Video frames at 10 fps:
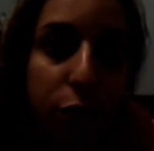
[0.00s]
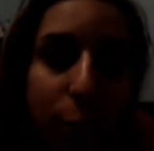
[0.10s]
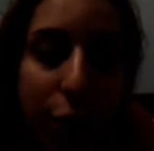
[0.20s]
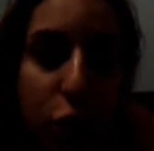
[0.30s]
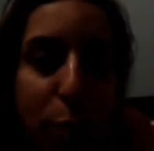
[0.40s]

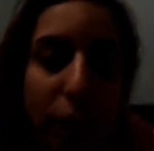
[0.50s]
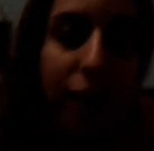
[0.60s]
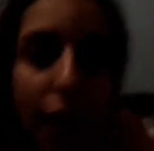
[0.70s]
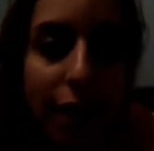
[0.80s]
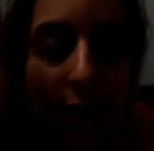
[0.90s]
pretty much
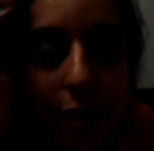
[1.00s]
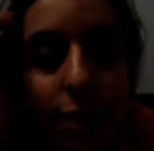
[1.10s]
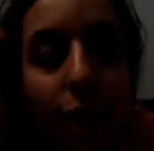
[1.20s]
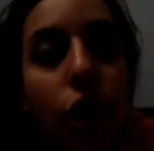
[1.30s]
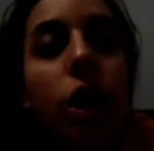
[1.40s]
been at
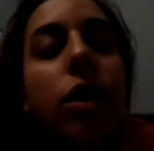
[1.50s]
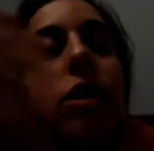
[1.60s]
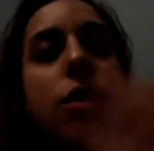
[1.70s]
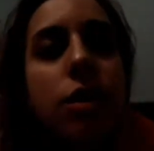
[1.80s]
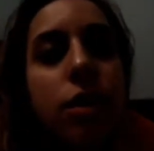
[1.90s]
this
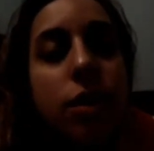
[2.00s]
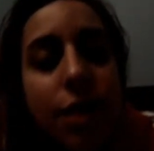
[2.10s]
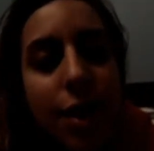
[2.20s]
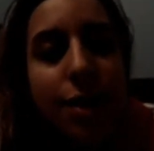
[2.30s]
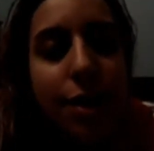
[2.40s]
salon
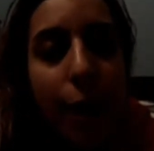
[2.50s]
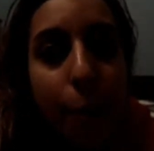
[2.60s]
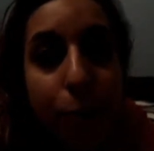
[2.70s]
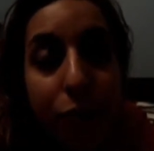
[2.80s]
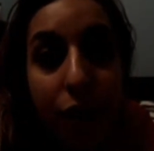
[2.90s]
since
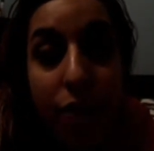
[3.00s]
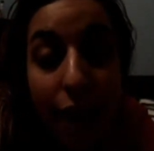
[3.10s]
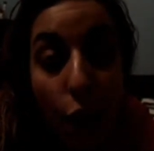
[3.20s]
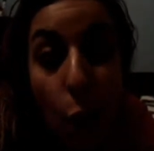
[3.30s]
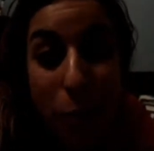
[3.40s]

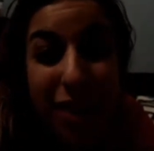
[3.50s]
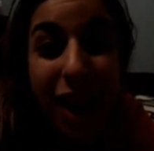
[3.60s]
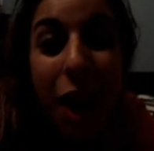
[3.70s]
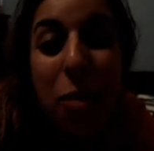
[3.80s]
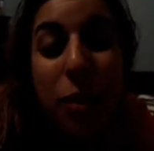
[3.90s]
they
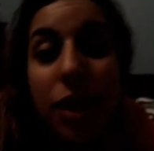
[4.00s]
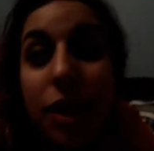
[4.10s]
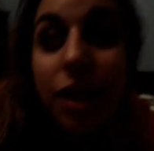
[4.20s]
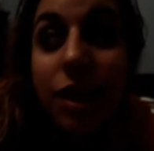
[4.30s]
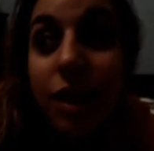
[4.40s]
opened up.
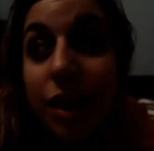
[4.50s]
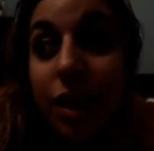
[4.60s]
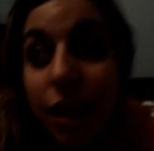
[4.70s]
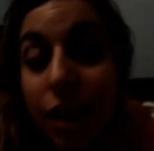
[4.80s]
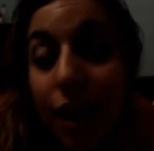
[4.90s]

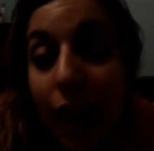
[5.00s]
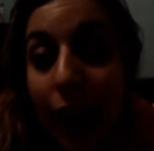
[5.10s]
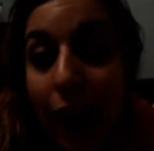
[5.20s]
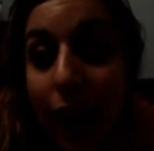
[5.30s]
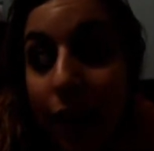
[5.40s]

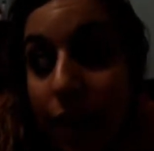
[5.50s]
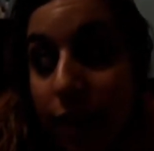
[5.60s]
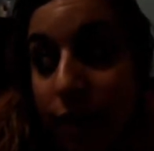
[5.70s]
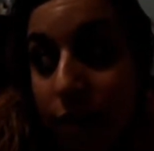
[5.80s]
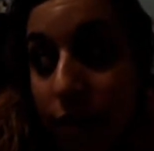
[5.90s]

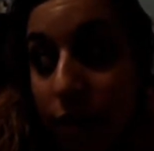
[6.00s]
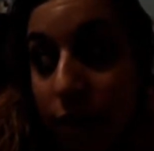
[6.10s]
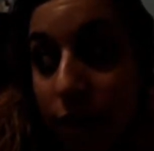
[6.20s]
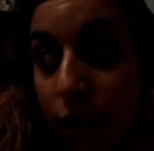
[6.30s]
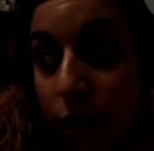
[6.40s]
And
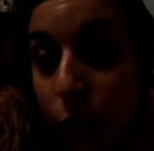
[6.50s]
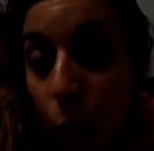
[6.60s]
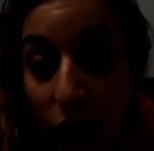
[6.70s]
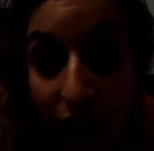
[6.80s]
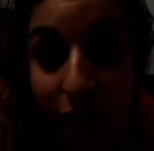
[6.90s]

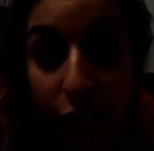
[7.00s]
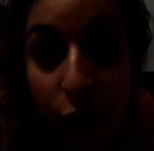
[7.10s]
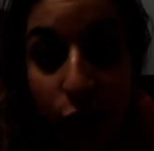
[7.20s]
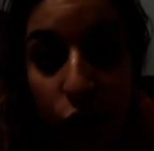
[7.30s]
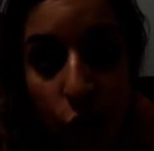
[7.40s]
working
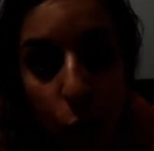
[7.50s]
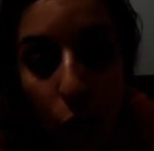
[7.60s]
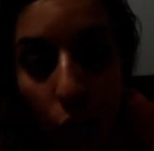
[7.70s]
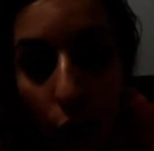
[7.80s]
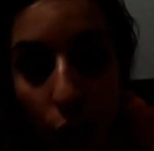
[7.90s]
there for so
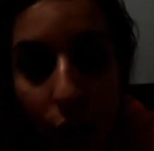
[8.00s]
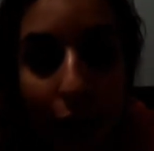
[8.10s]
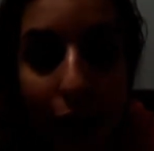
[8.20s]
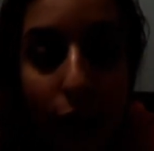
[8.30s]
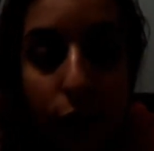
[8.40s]

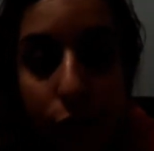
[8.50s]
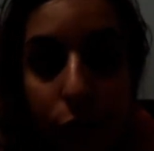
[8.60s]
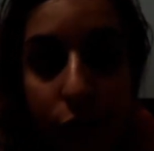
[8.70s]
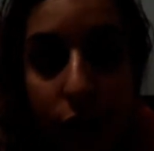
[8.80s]
long, I've